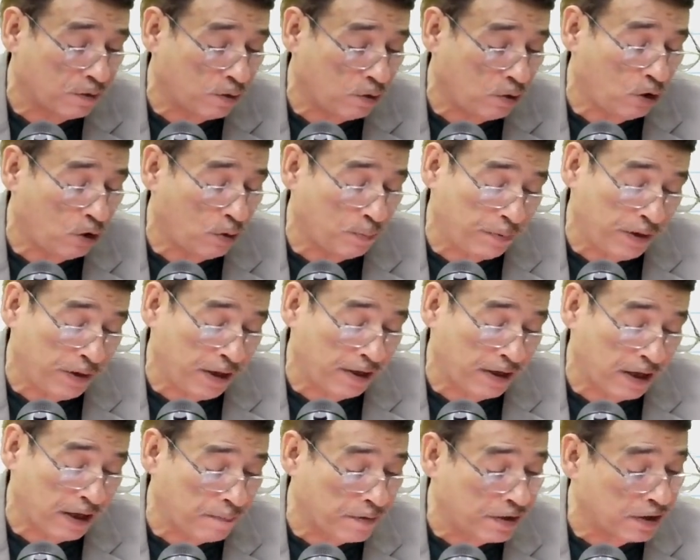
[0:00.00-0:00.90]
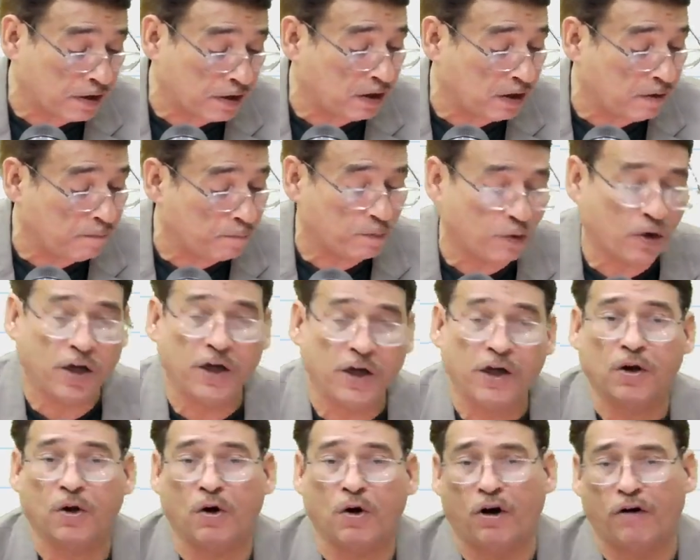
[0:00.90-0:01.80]
Opening capital employed
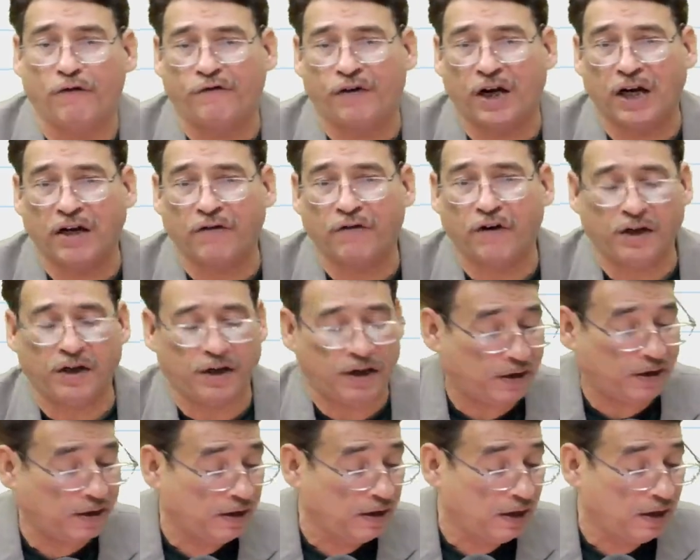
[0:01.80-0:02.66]
of 500.